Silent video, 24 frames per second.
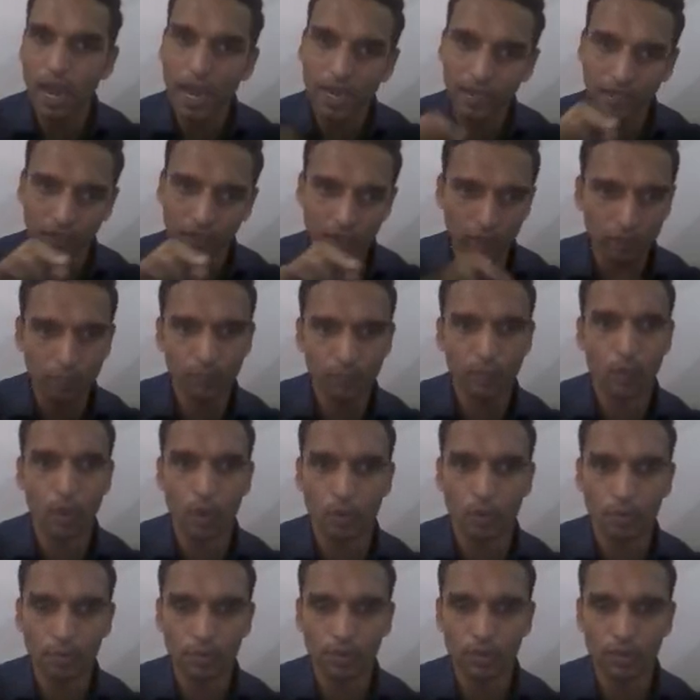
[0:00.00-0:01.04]
at the
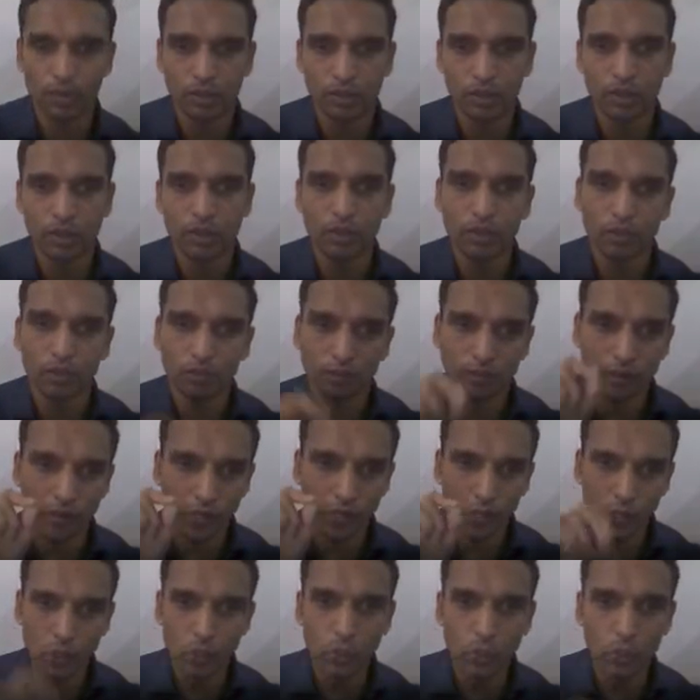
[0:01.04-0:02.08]
prompt
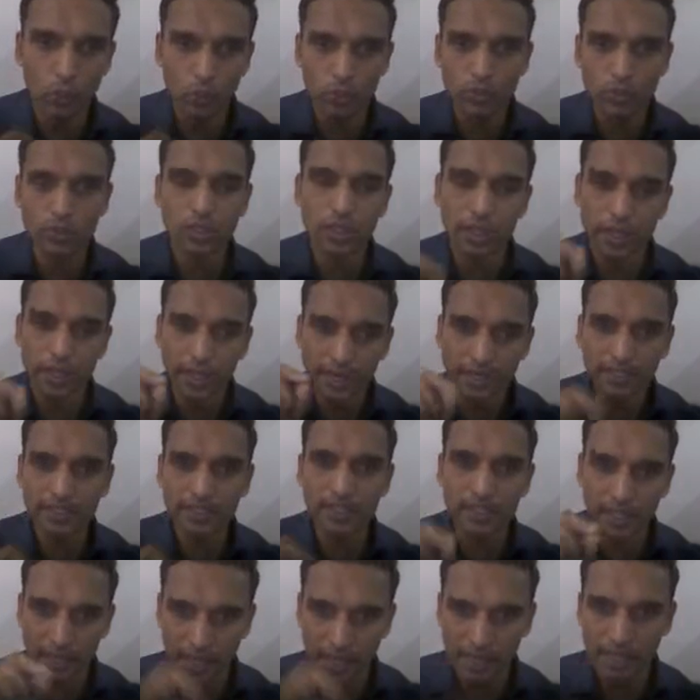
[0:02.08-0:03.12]
will lose
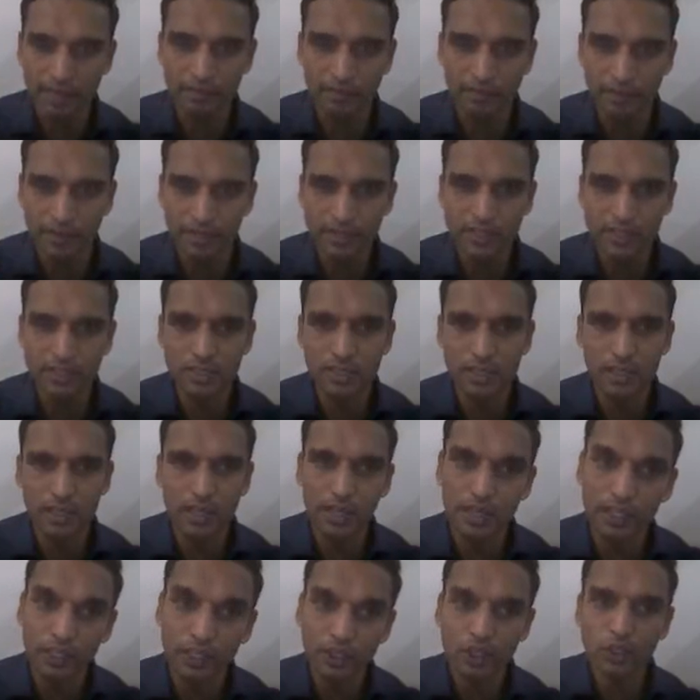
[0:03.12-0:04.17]
its relevance
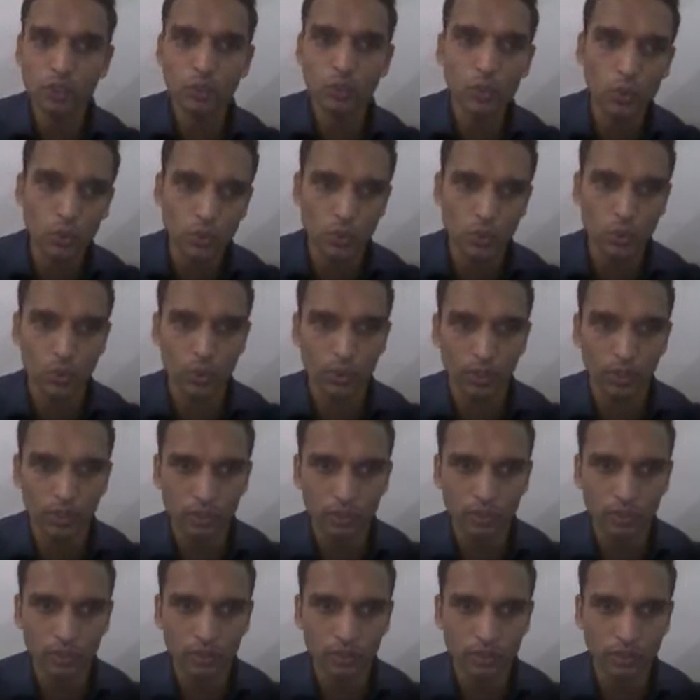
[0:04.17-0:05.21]
in the source code.
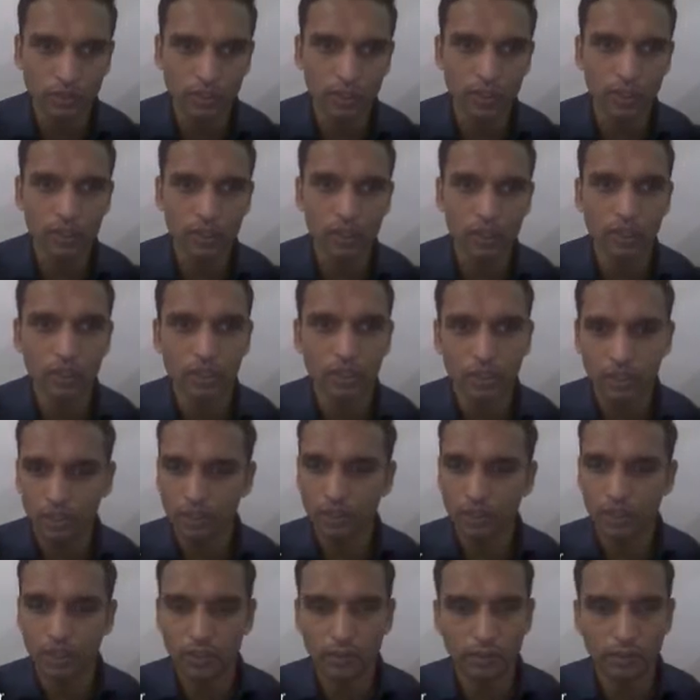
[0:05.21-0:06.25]
See here,
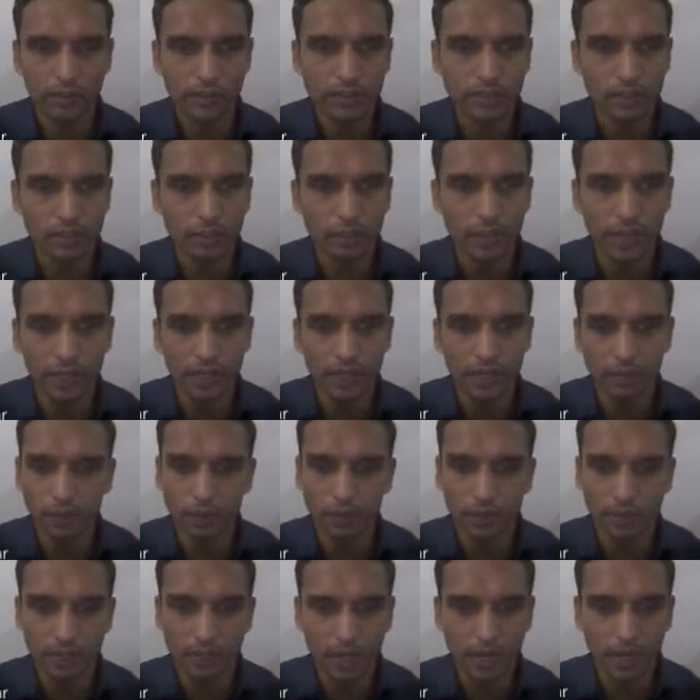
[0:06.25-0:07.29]
if I say
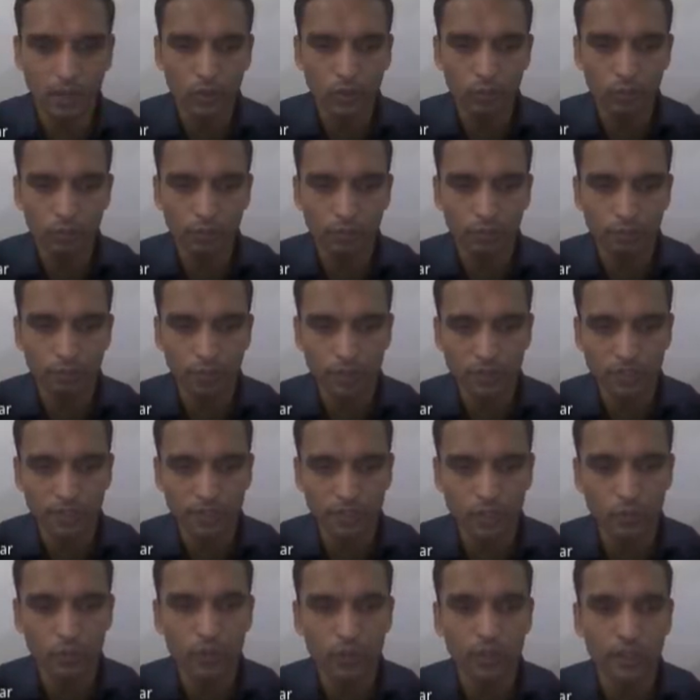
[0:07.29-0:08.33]
pwd, I know
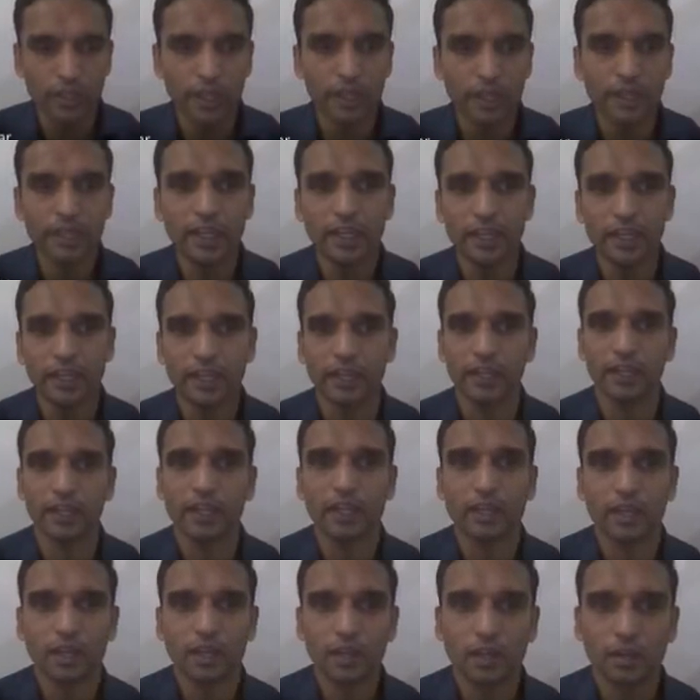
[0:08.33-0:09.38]
present working directory.
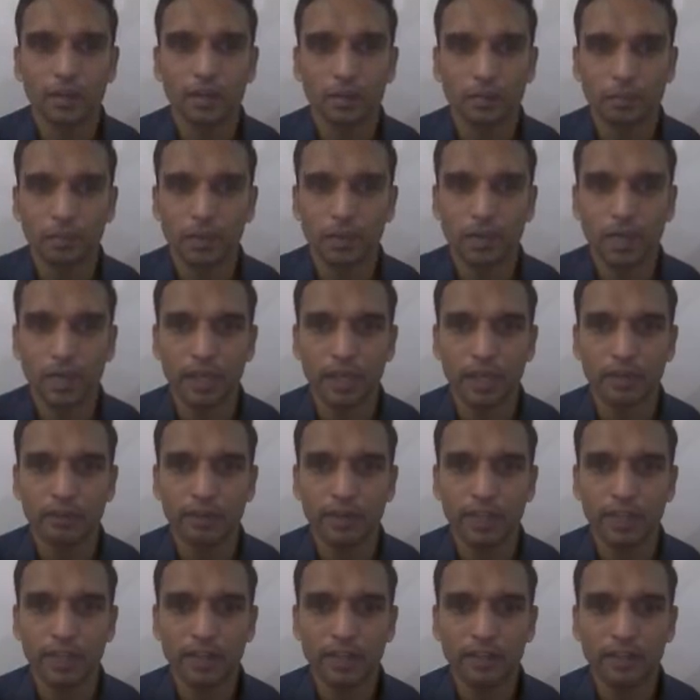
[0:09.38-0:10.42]
But again,
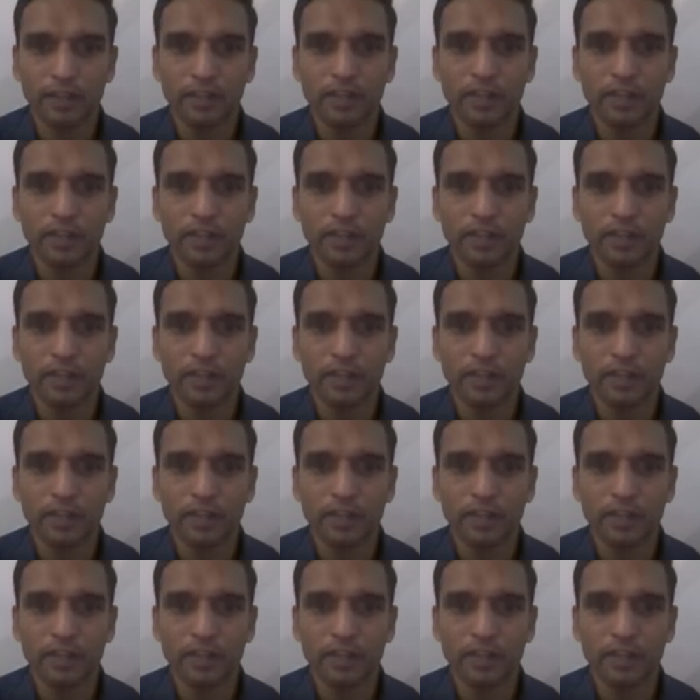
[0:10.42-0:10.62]
when I run